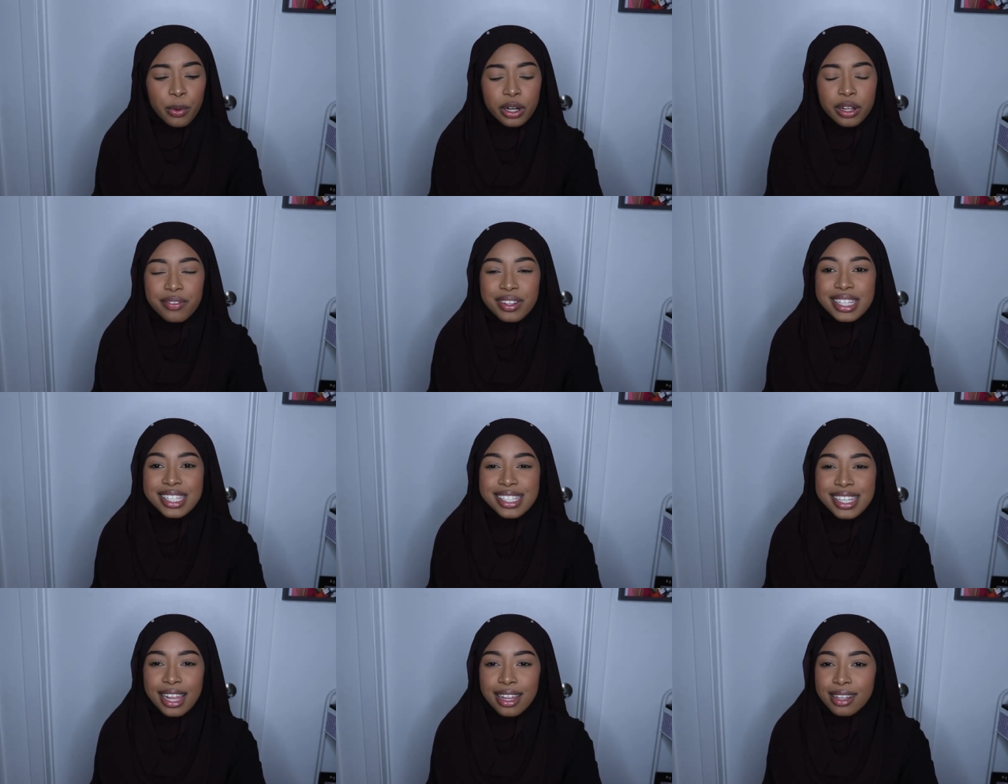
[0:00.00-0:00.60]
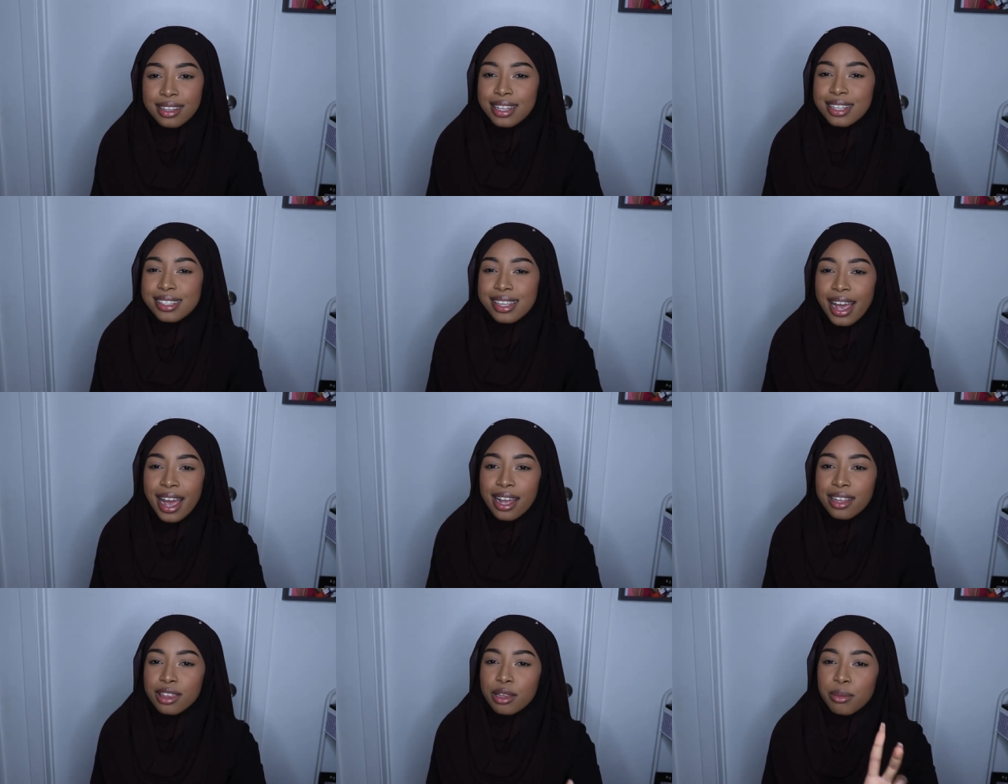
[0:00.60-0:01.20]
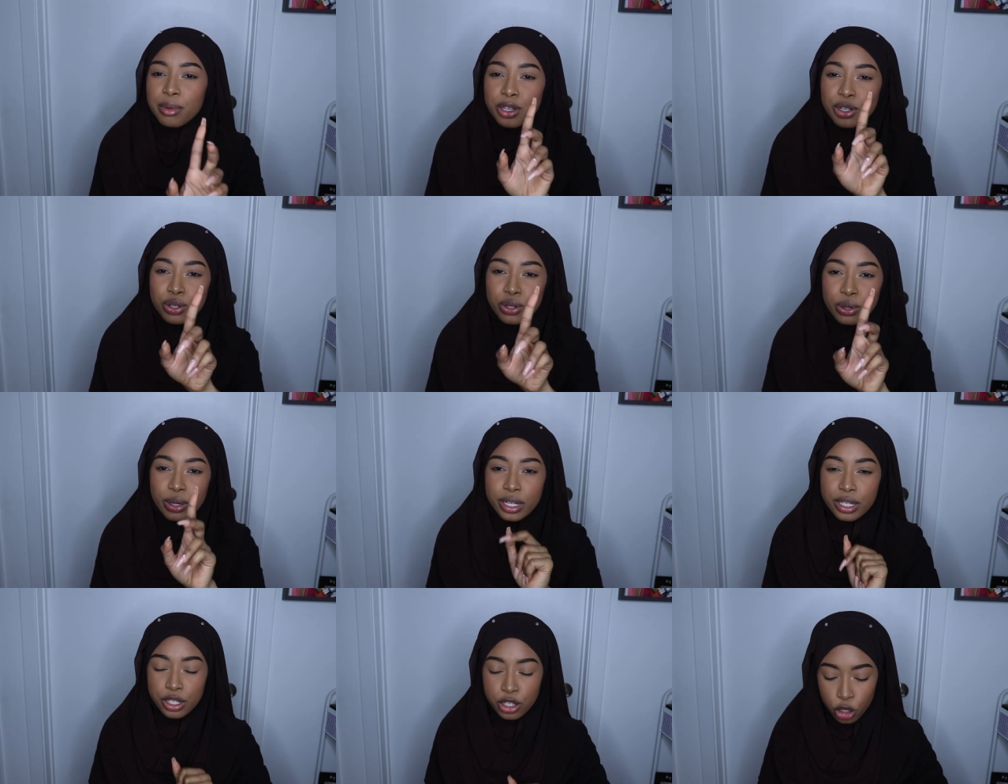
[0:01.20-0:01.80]
weren't even selling this at the Mane
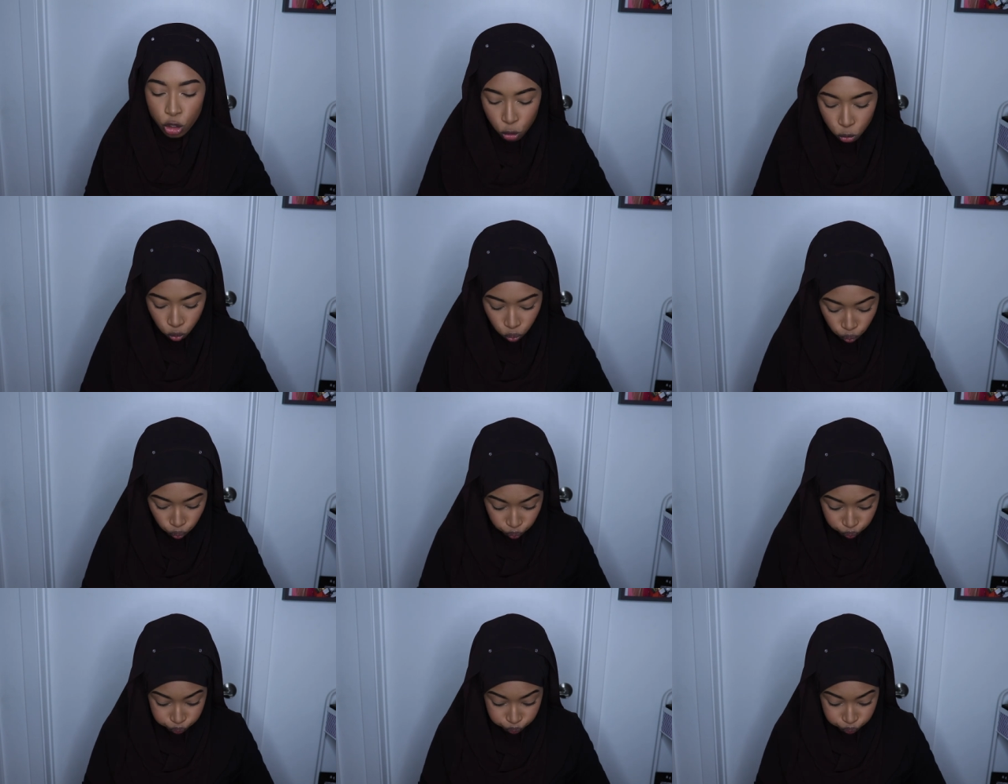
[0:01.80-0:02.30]
Choice so